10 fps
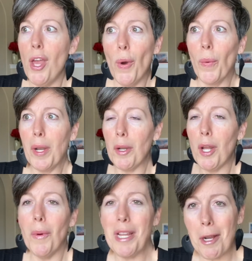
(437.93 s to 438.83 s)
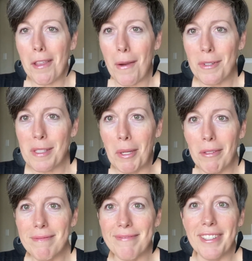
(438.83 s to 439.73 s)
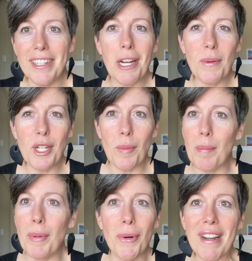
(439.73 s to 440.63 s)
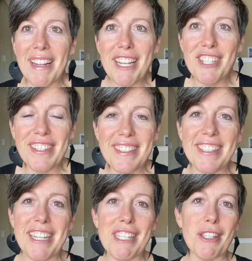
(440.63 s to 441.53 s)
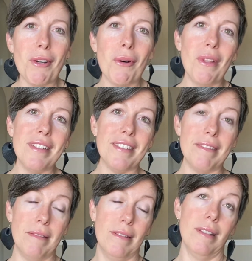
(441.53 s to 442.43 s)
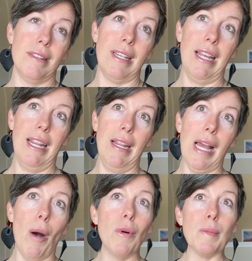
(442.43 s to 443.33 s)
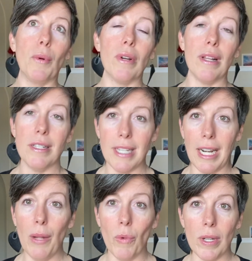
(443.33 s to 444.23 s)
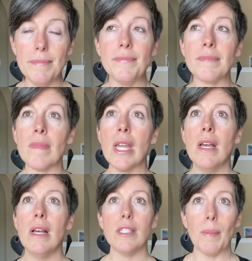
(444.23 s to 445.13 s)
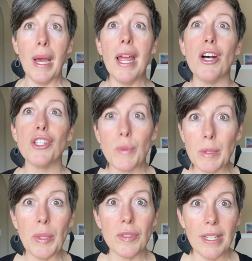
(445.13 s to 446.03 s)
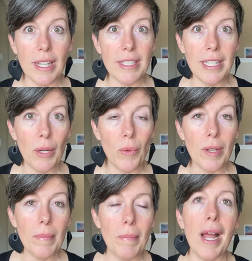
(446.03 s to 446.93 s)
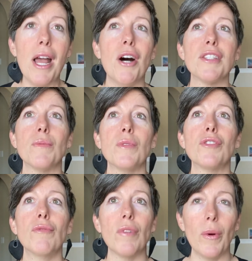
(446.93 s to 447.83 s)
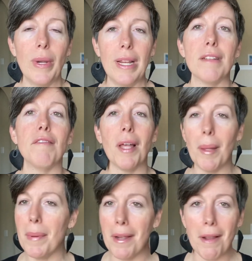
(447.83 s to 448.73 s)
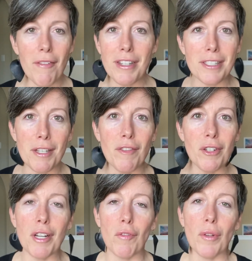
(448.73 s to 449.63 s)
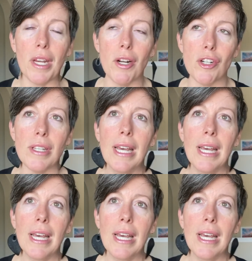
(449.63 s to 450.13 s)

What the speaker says: we don't know what year that was built, what year you were born, I guess you could say. So let's say I was born in 1981. So my house was built in 1981. My house was growing, developing, obviously, for several years.